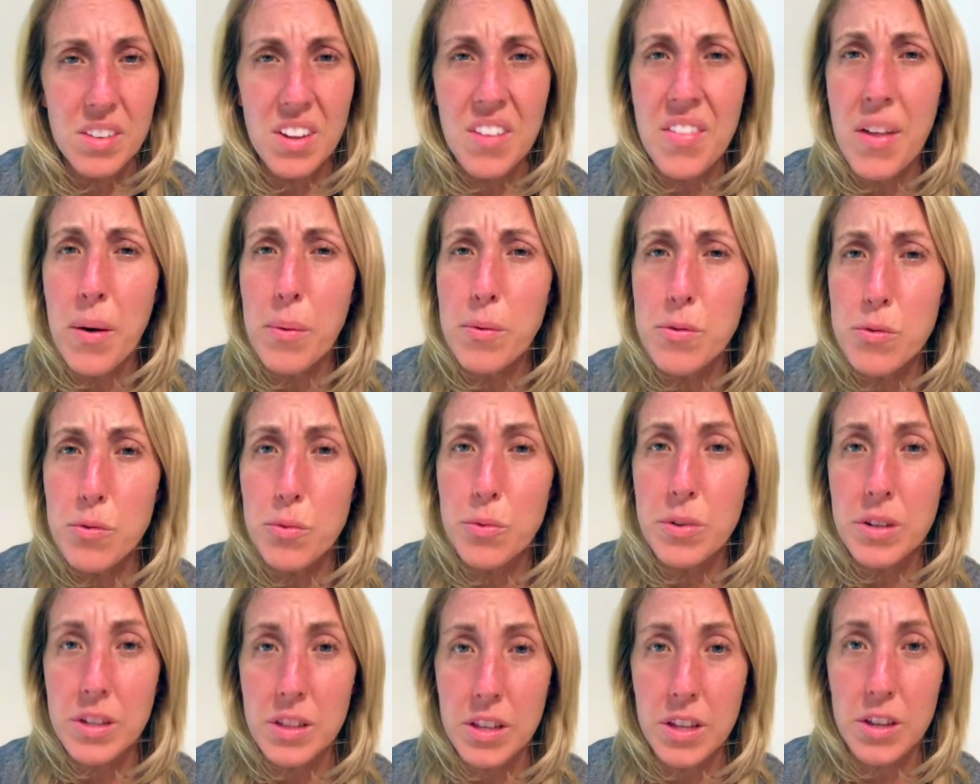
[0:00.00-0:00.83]
That was
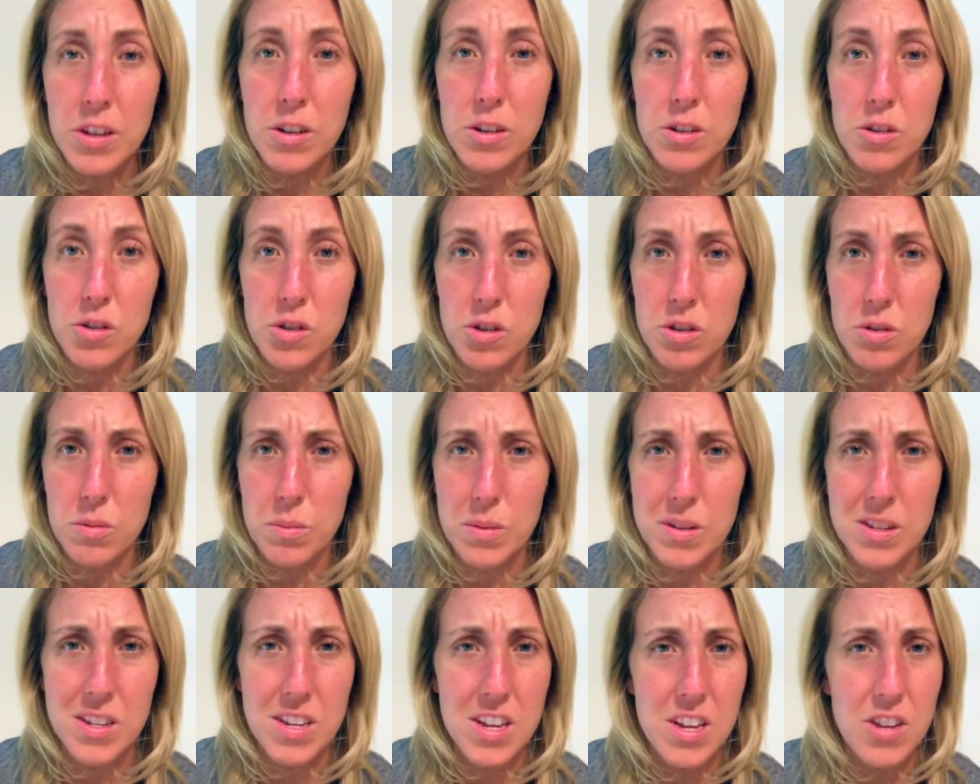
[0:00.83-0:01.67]
really good. She's
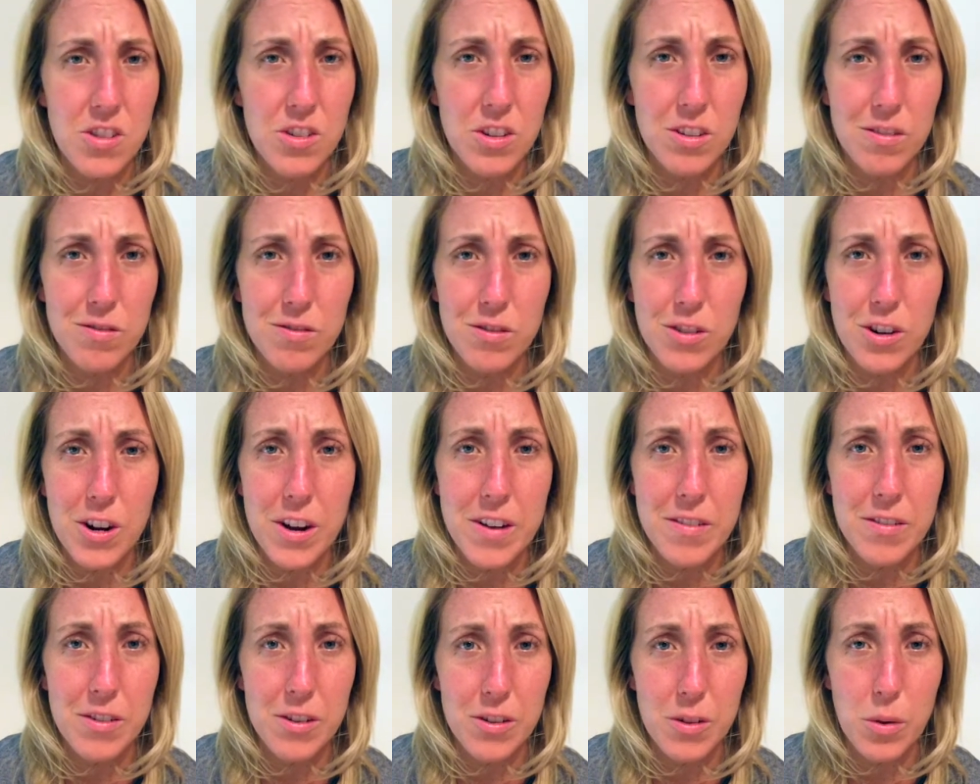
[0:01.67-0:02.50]
been teaching
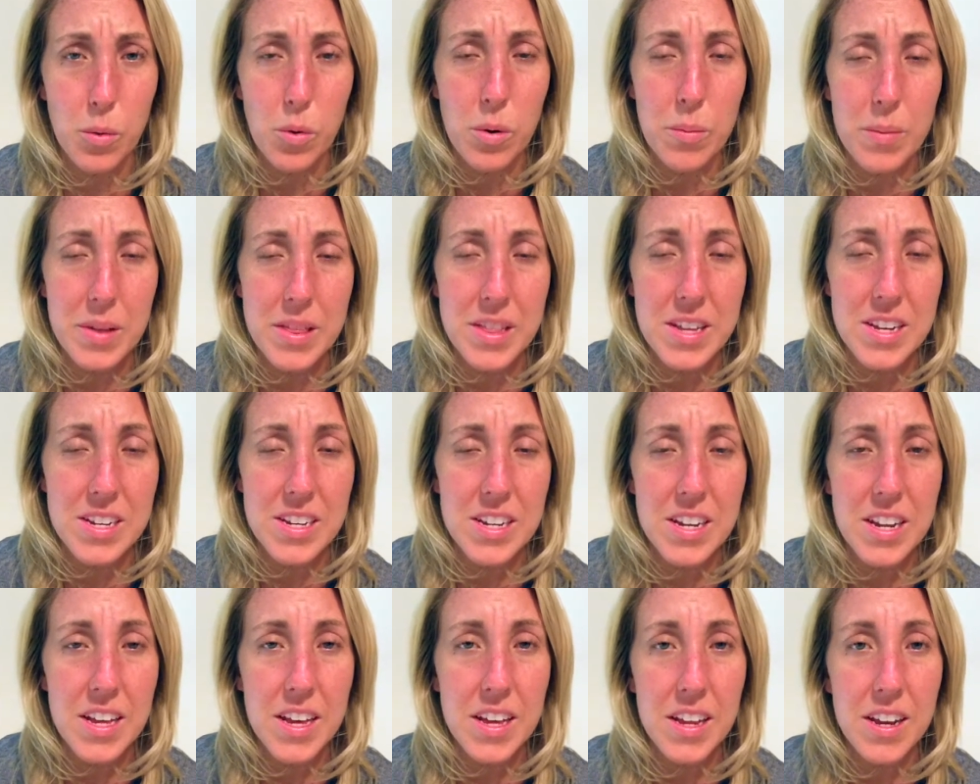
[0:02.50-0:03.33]
forever, the woman that
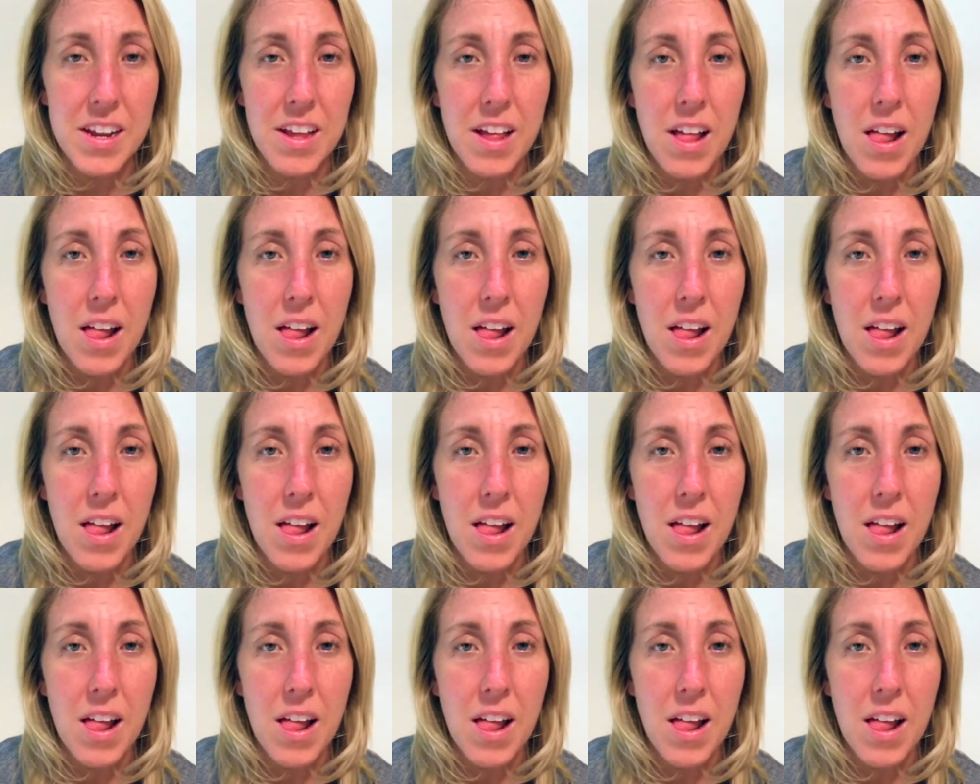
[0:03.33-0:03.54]
did it.